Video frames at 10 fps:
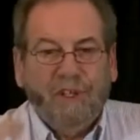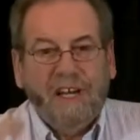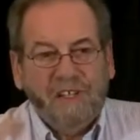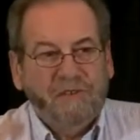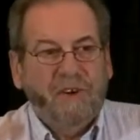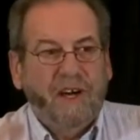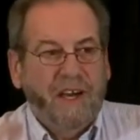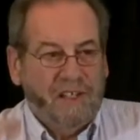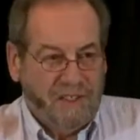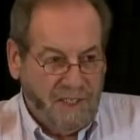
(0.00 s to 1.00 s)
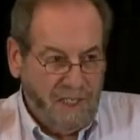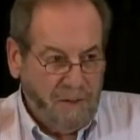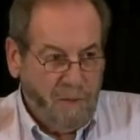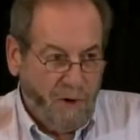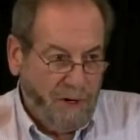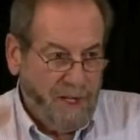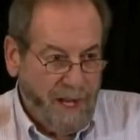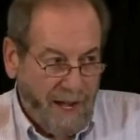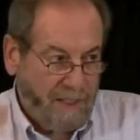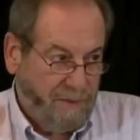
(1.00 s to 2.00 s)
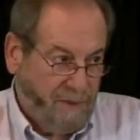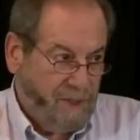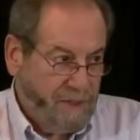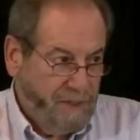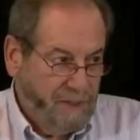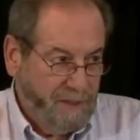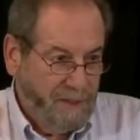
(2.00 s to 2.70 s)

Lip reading: classify as Tea Party activists.